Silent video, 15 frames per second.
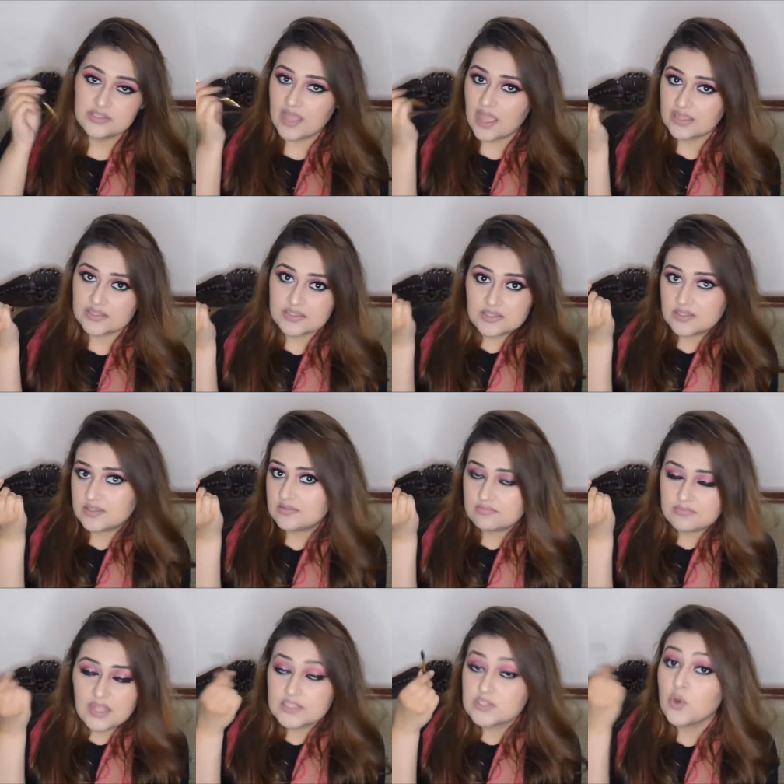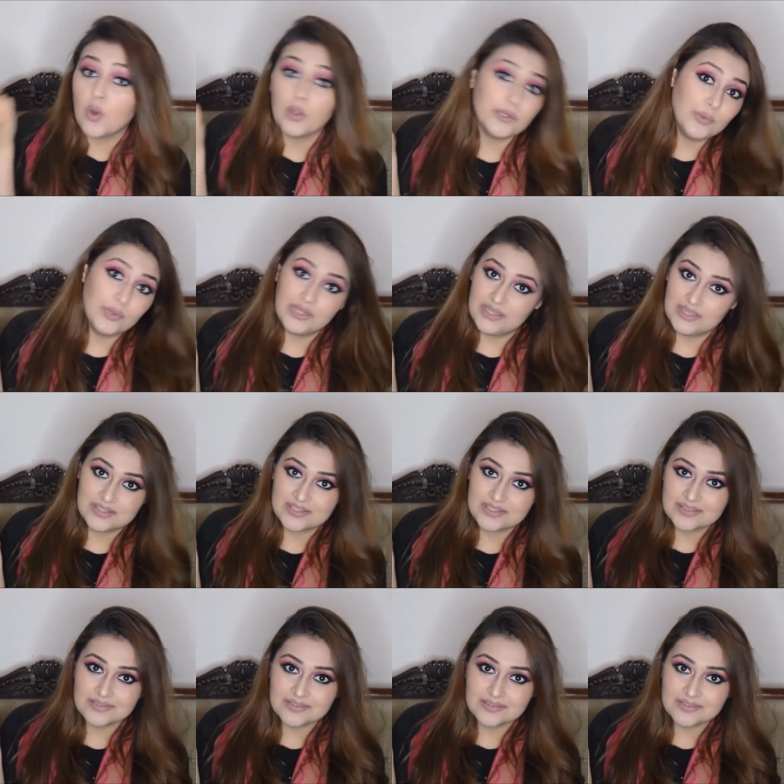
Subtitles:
that's all you need.